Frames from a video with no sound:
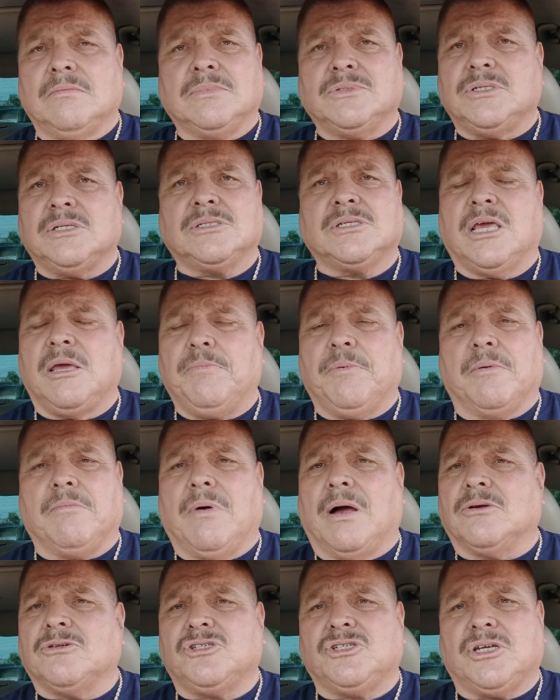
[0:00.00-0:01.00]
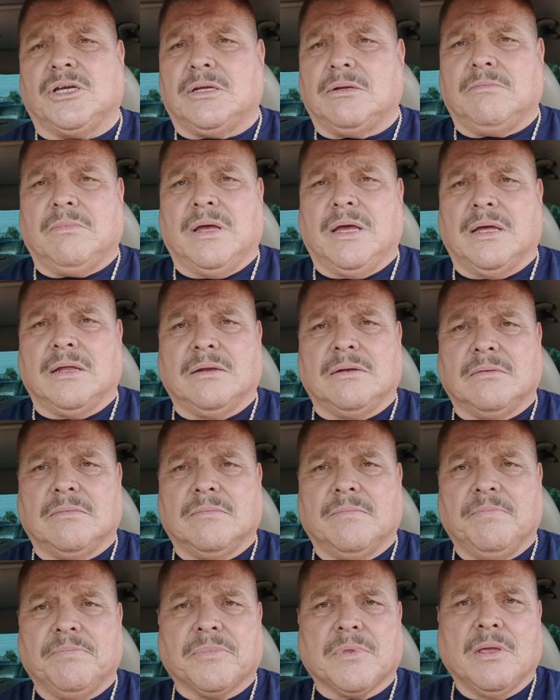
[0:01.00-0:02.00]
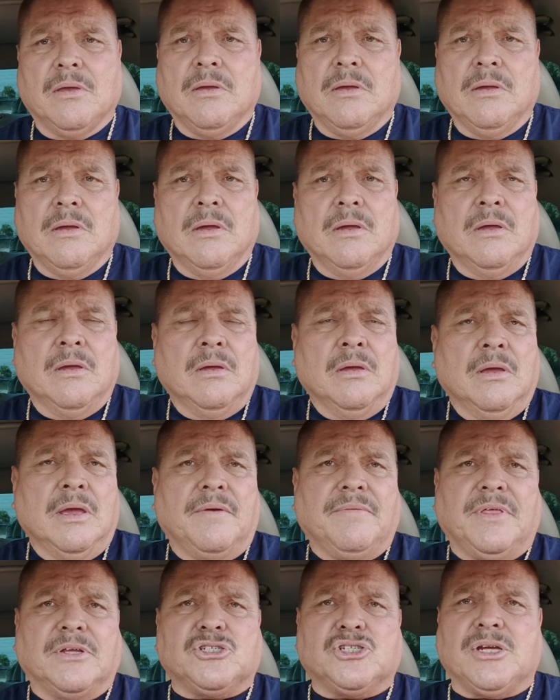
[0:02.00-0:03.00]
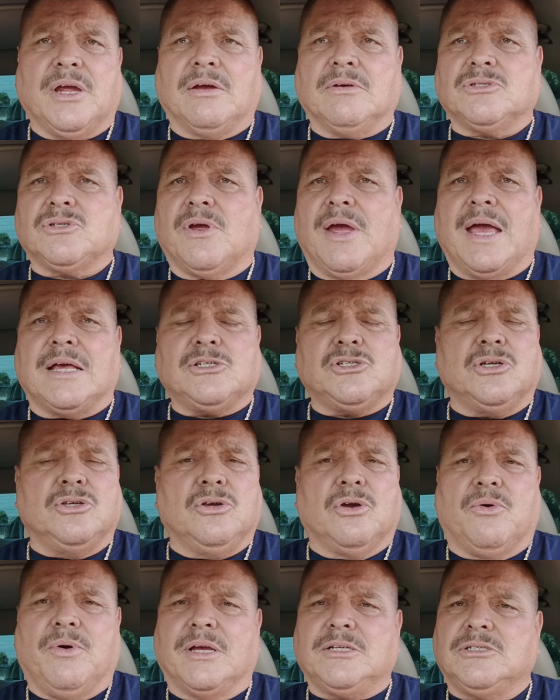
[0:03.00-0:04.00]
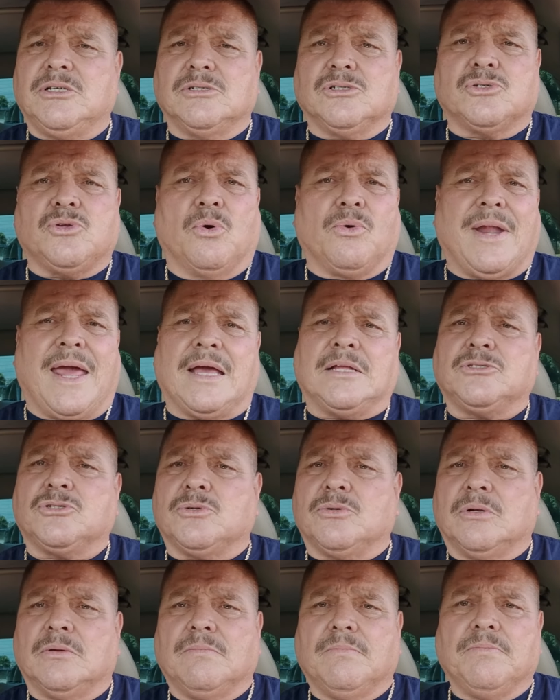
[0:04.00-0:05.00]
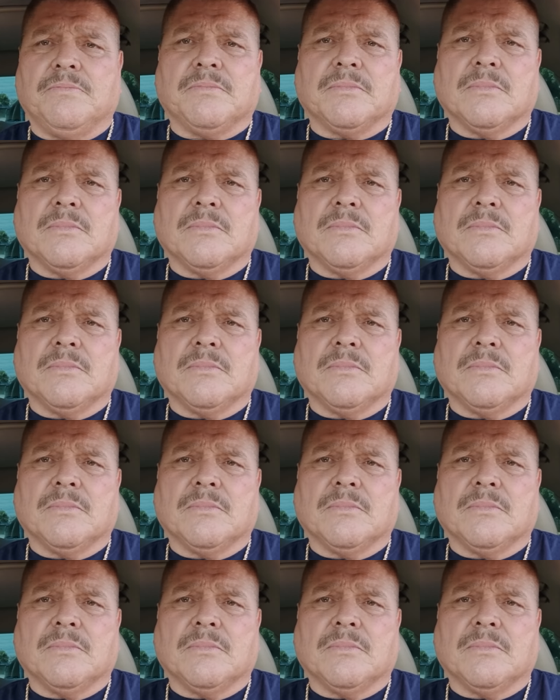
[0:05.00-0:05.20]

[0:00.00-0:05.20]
just keep your mouth shut, man. If the sheriffs are asking you questions, don't answer them.